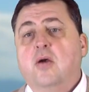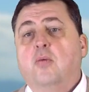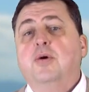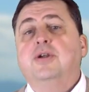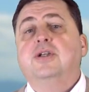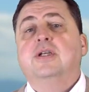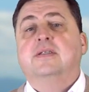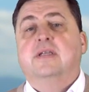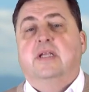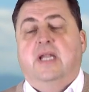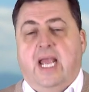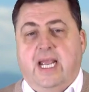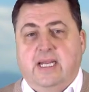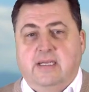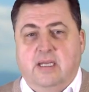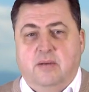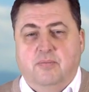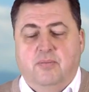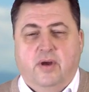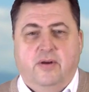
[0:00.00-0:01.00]
which is an
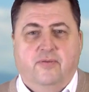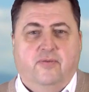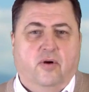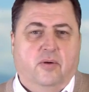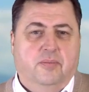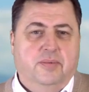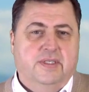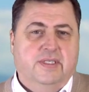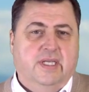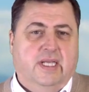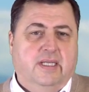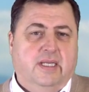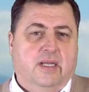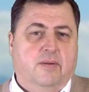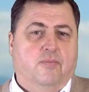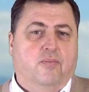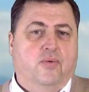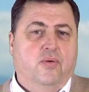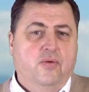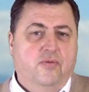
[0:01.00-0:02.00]
18.4%
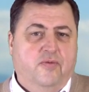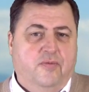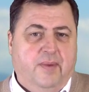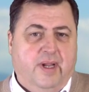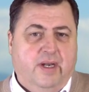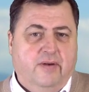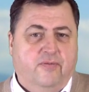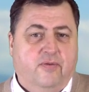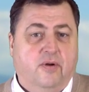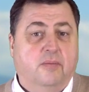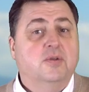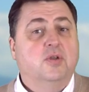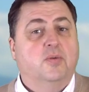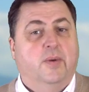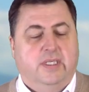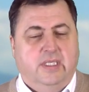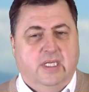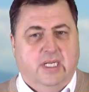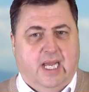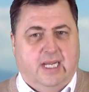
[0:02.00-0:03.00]
improvement from
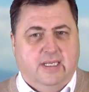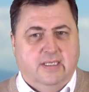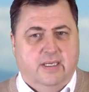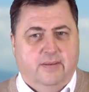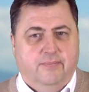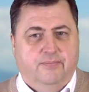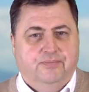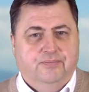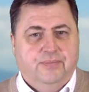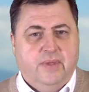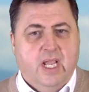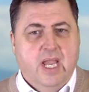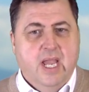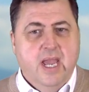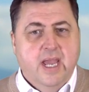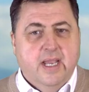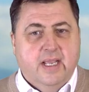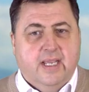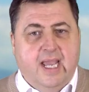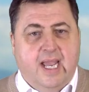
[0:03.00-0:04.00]
2019.
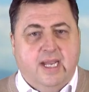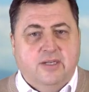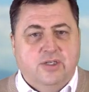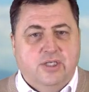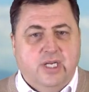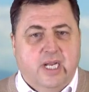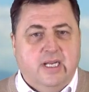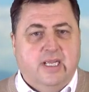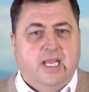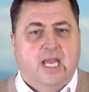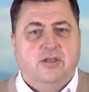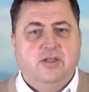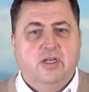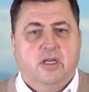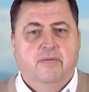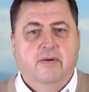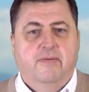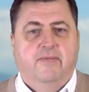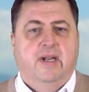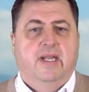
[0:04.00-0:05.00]
Cash and cash
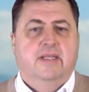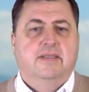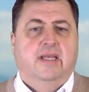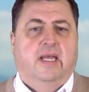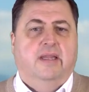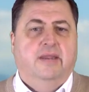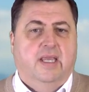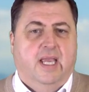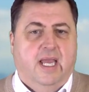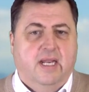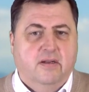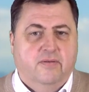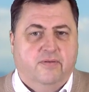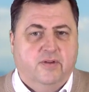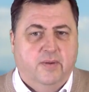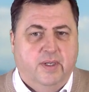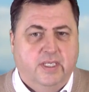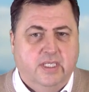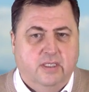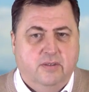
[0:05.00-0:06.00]
equivalents at the end of
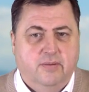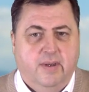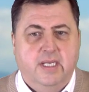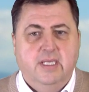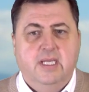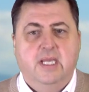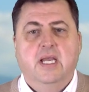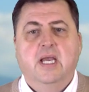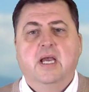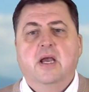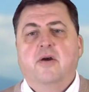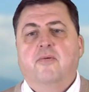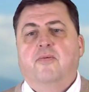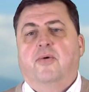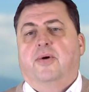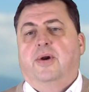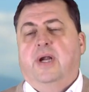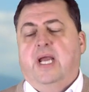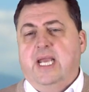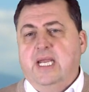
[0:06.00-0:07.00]
2020
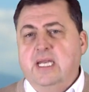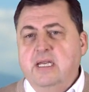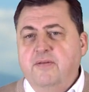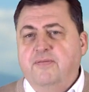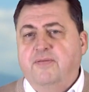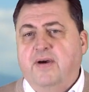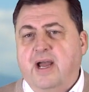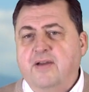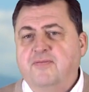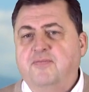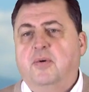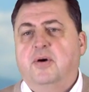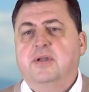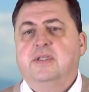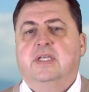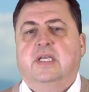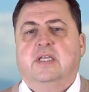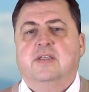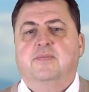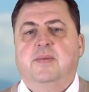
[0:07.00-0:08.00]
were
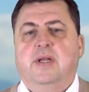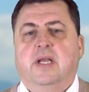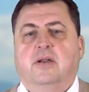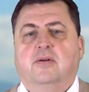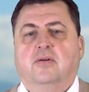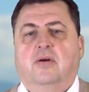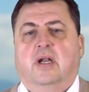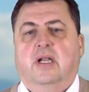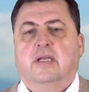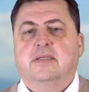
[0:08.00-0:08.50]
$85.6 million,